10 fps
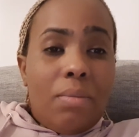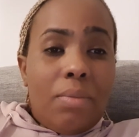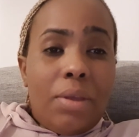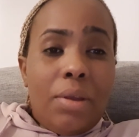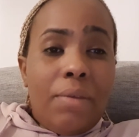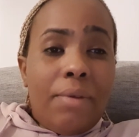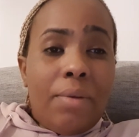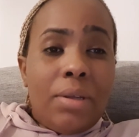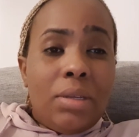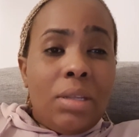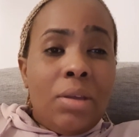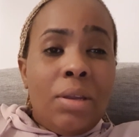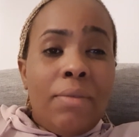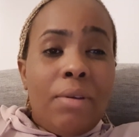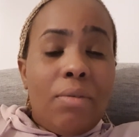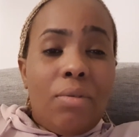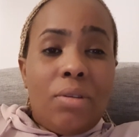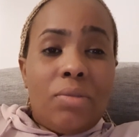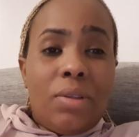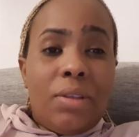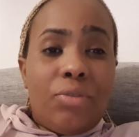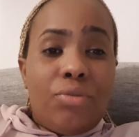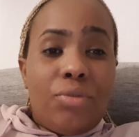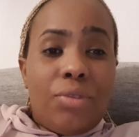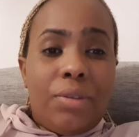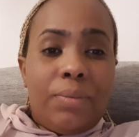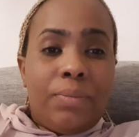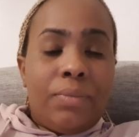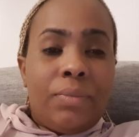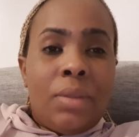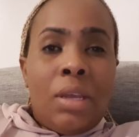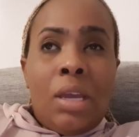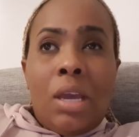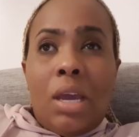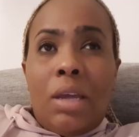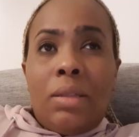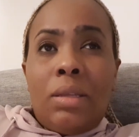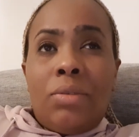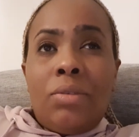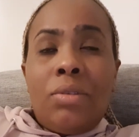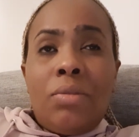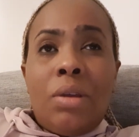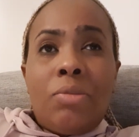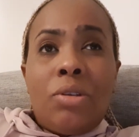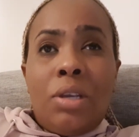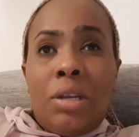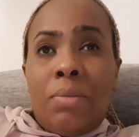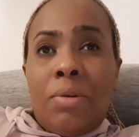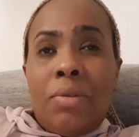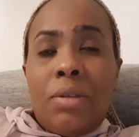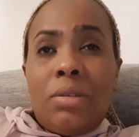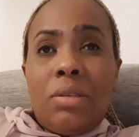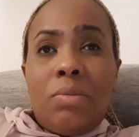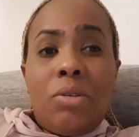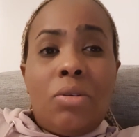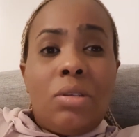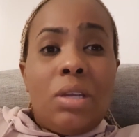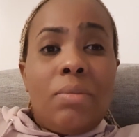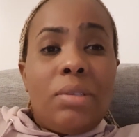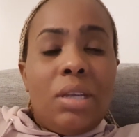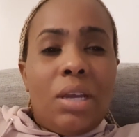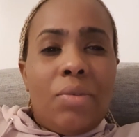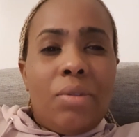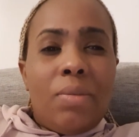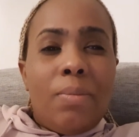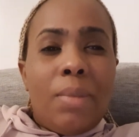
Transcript: They never always want the truth. And the reason why I'm talking about this is because I'm tired with